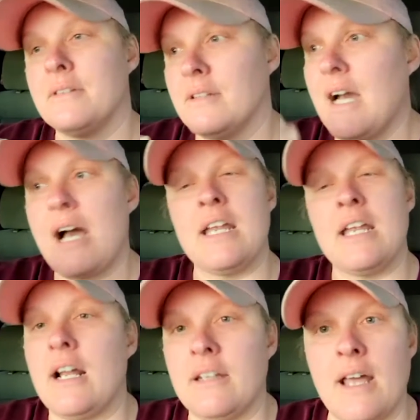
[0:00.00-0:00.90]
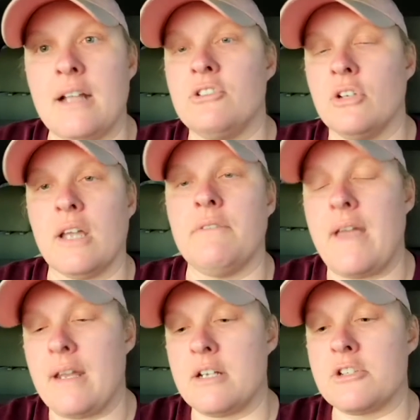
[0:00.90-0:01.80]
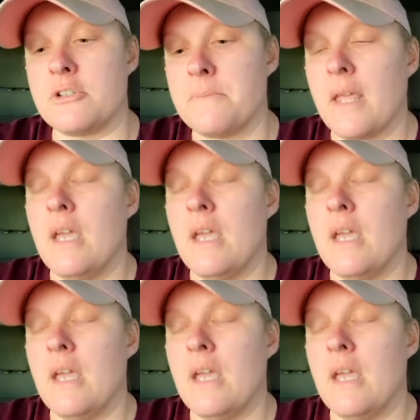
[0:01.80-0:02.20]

got in on that and took advantage.